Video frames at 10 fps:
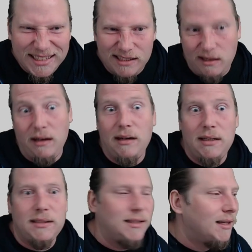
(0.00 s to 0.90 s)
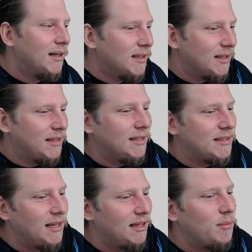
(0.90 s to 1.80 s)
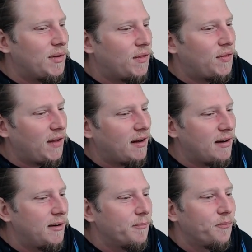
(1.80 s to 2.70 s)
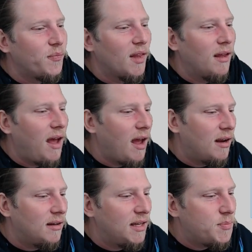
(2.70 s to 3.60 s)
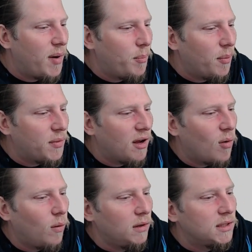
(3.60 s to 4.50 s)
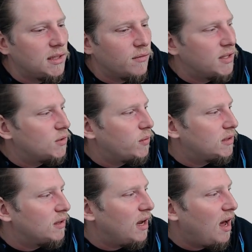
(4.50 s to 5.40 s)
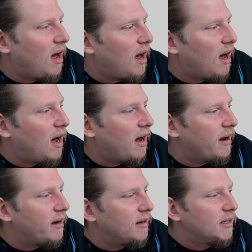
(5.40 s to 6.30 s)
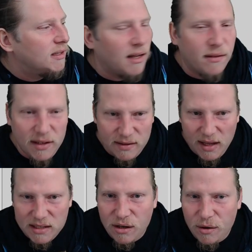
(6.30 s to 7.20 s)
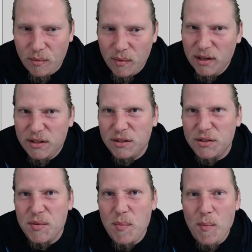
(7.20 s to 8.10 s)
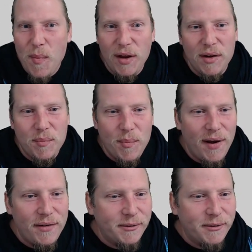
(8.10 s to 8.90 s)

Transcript: English. It is a little bit thicker, and let's pump up the quality of this one to high. I think that's gonna just make it better.